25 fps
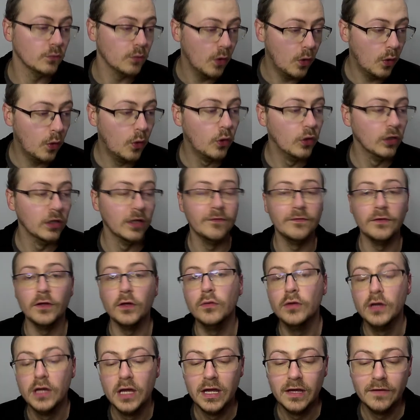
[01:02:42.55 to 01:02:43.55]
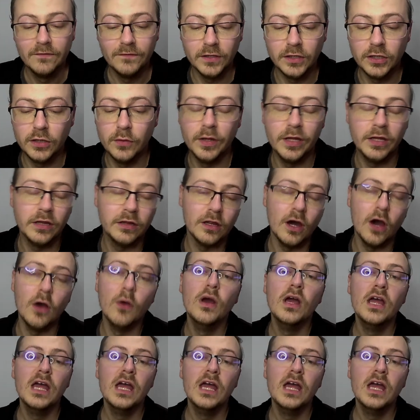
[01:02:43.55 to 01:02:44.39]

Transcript: all of you for doing so.